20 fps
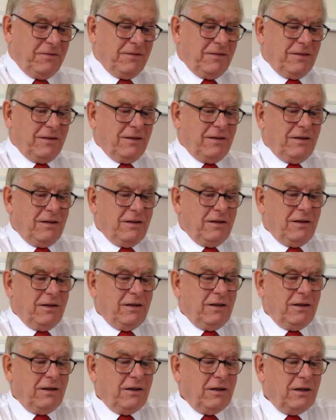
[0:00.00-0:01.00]

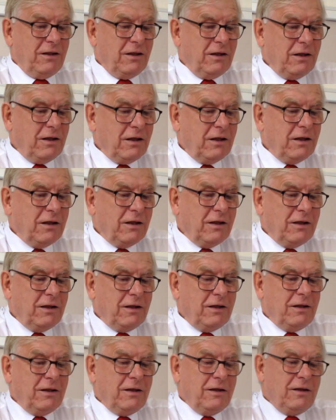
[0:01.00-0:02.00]

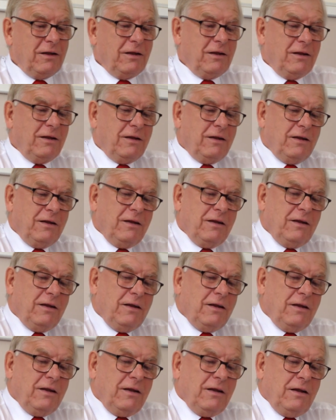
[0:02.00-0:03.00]

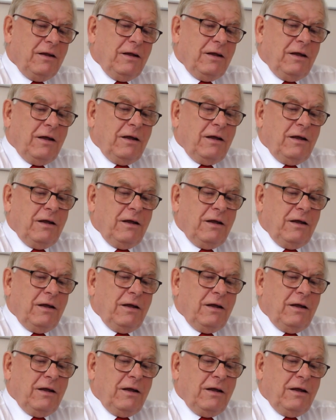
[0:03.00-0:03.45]
No one is speaking in this clip.